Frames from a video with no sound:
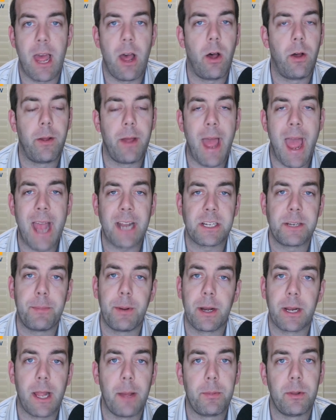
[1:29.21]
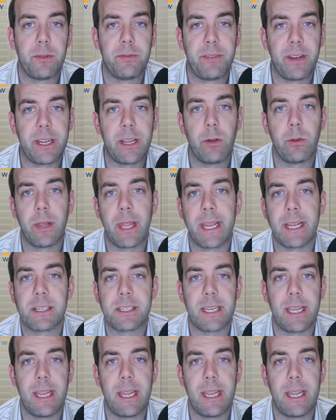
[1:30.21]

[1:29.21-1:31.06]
I'll actually put a couple of video links